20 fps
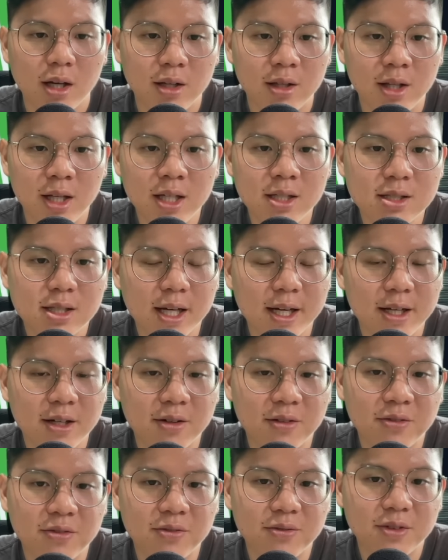These kind
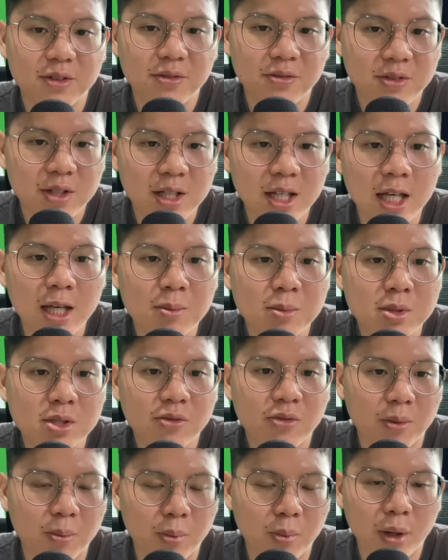of teams
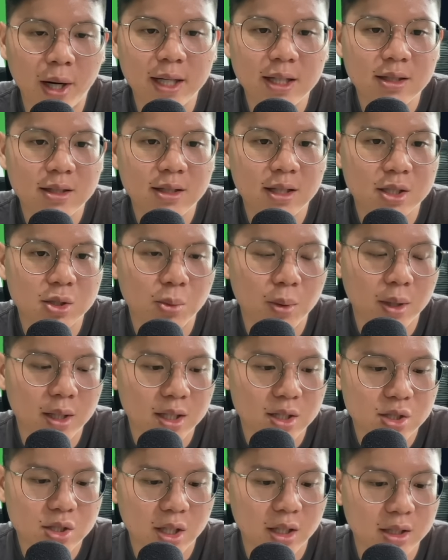for Brighton as well
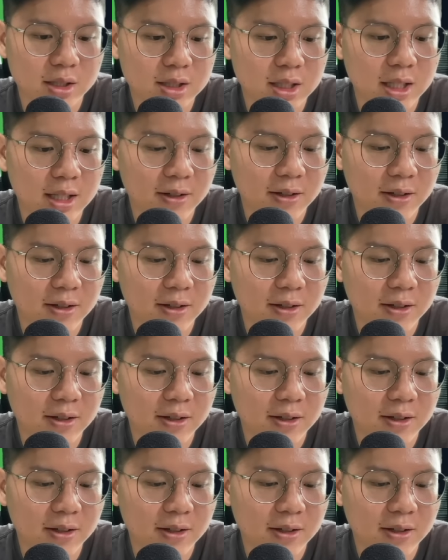as Chelsea,